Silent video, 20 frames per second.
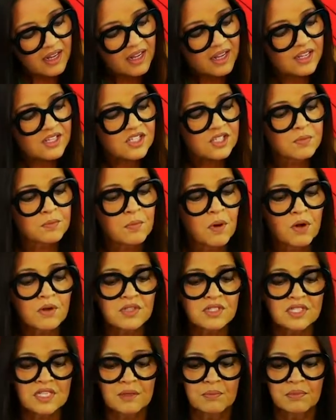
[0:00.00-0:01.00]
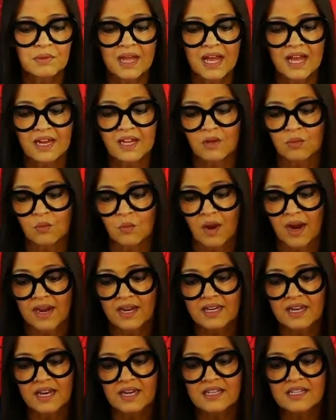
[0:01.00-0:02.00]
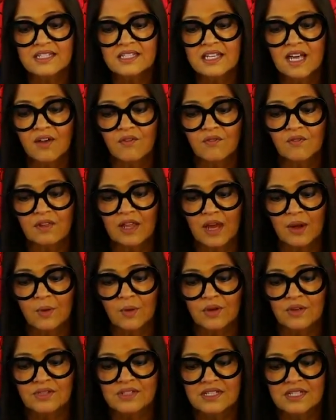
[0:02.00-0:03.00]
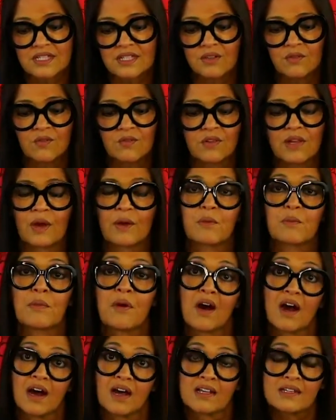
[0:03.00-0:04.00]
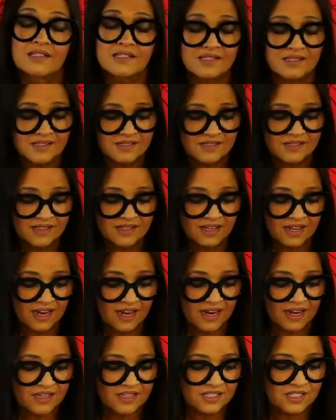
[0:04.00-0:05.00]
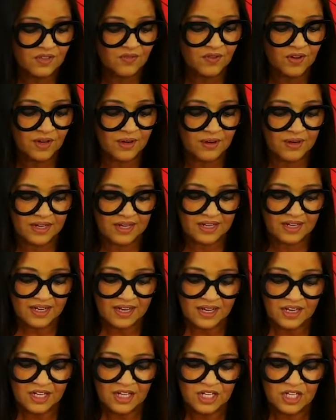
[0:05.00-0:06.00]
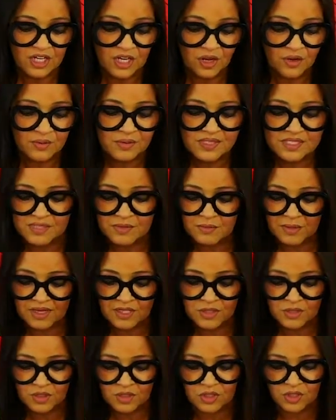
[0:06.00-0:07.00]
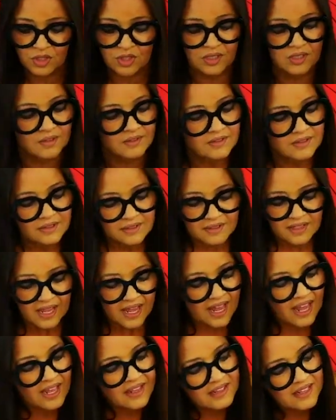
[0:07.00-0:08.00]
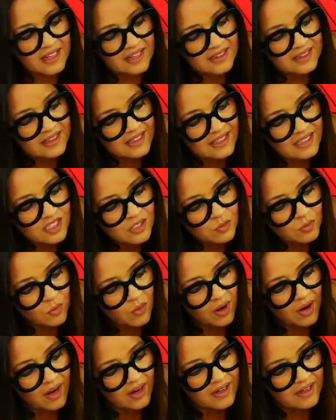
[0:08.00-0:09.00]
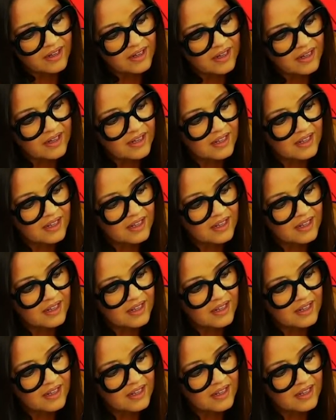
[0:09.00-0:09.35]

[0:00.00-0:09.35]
is mostly black and white and it's got flowers in flower pots. And it's very, you know, symmetrical. And then this one,